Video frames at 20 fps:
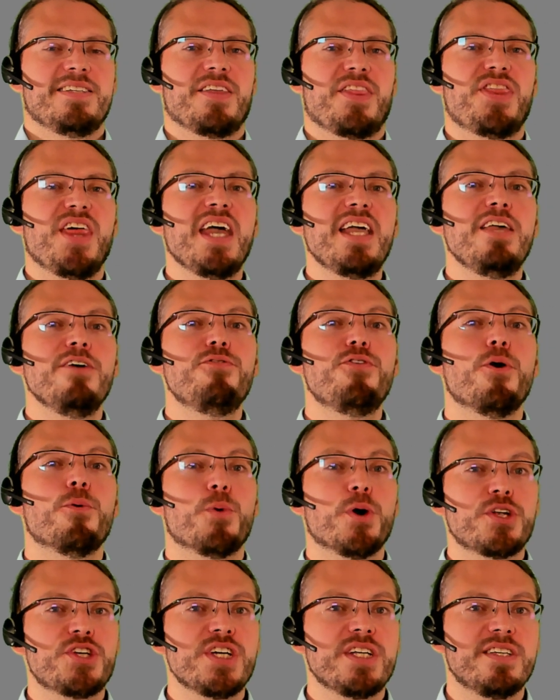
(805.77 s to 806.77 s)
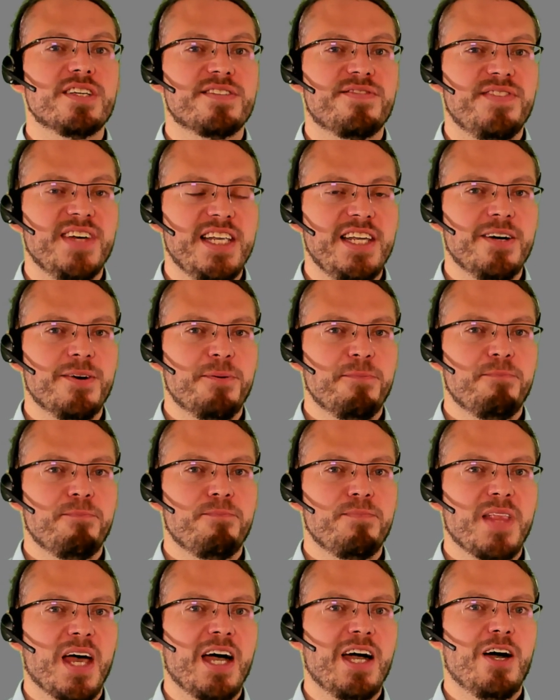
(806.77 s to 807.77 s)
Thank you for watching this video.
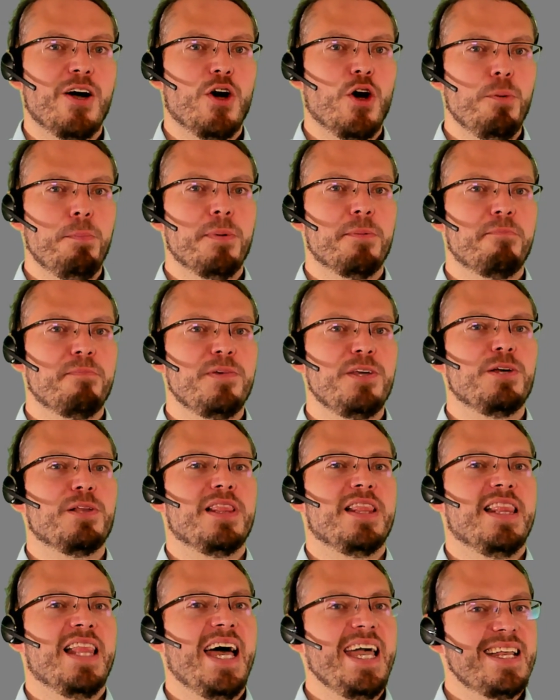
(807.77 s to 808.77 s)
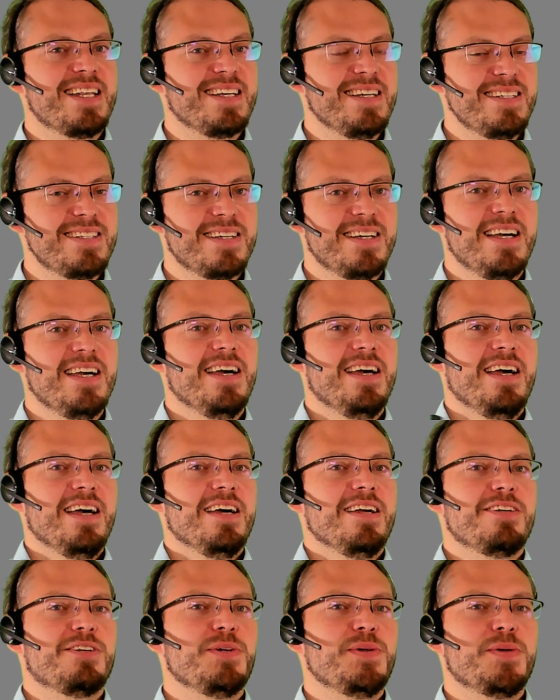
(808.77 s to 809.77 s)
I hope you liked it,
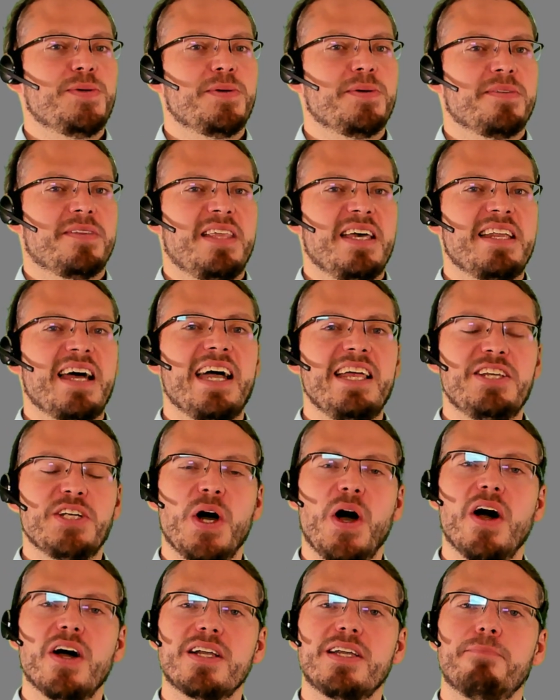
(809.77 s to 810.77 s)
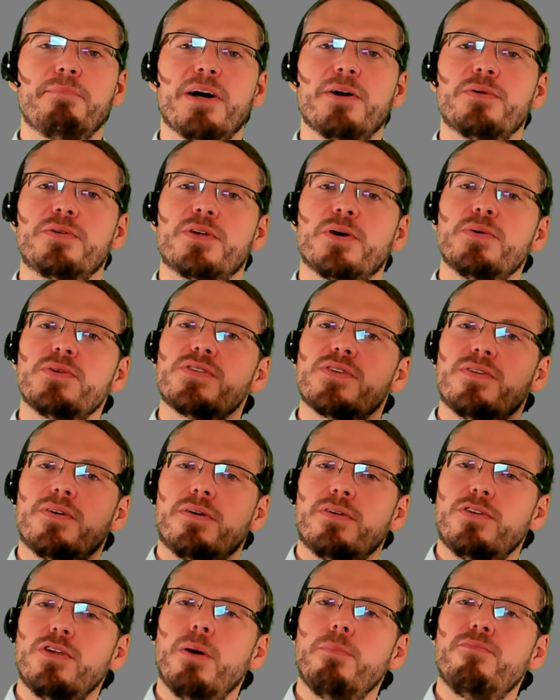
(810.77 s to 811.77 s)
that I talked about those
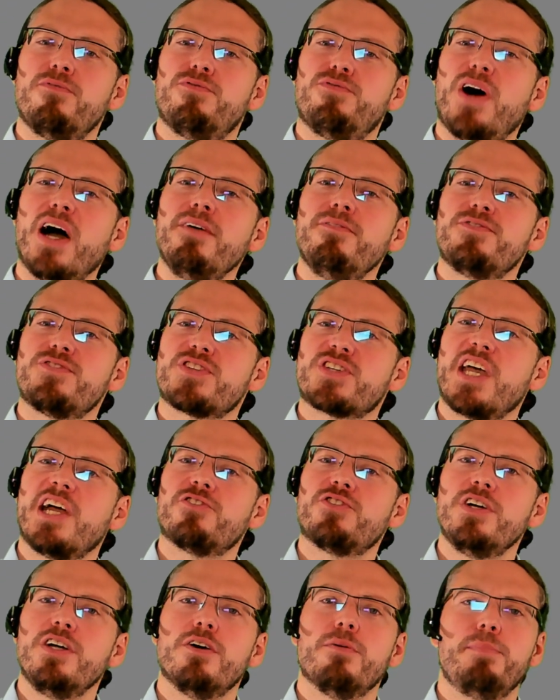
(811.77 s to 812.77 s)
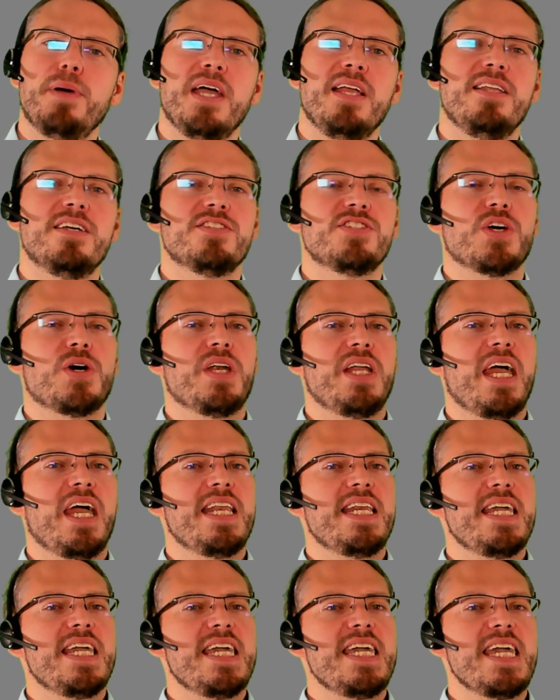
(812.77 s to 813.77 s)
top five scary opinions on
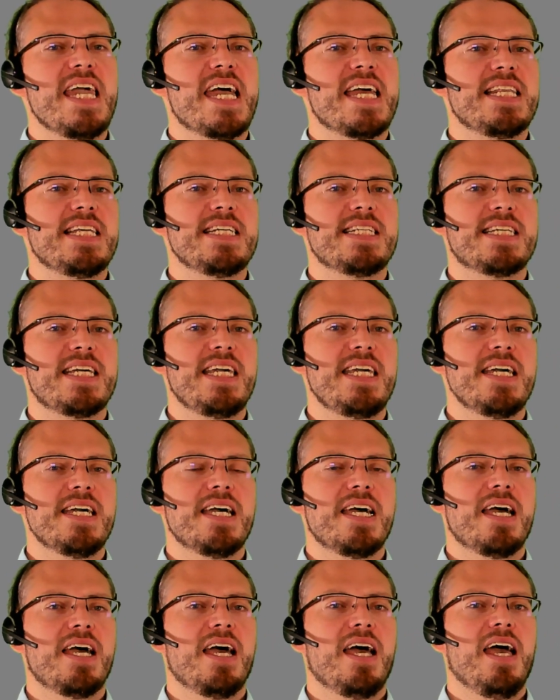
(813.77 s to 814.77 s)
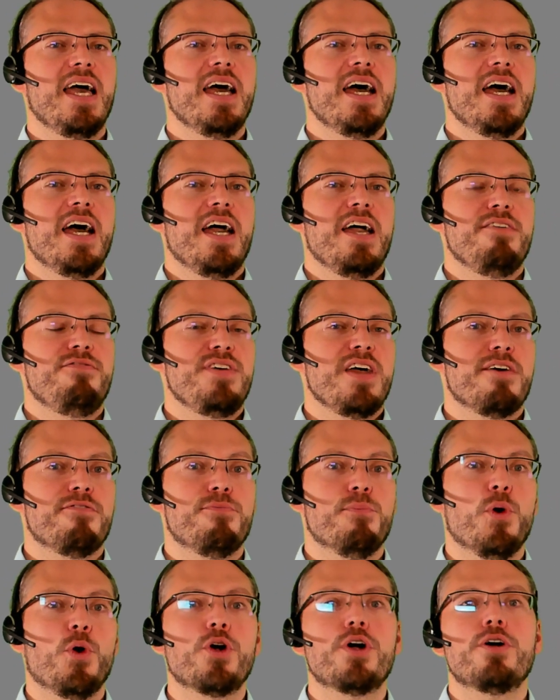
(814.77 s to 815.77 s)
NDE, NDT. If you have
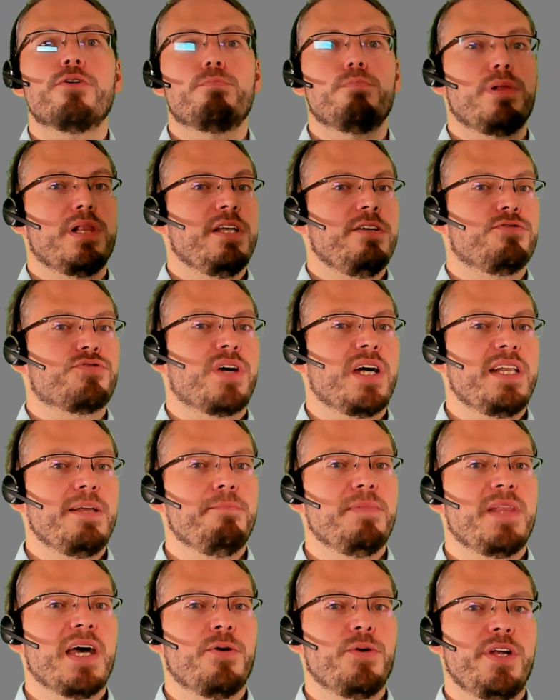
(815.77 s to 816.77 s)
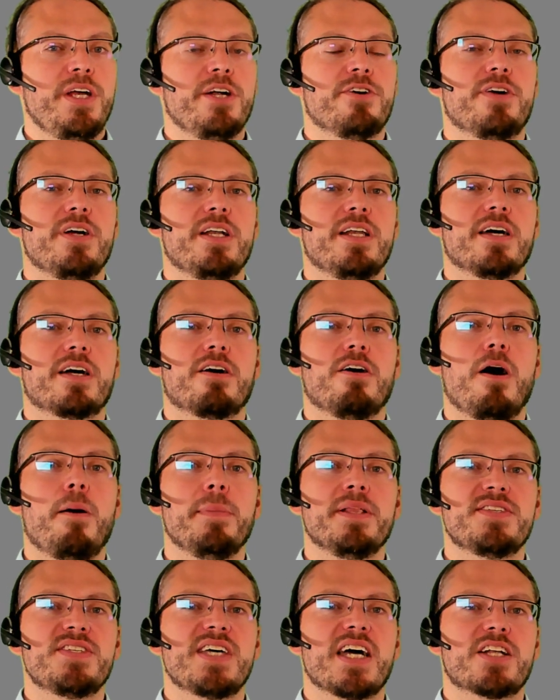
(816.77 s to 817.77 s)
more, please write them down here in the
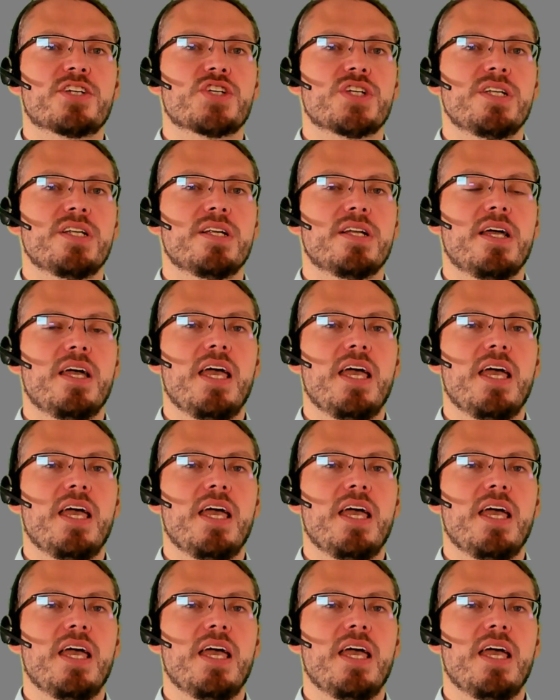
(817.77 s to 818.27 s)
comment section.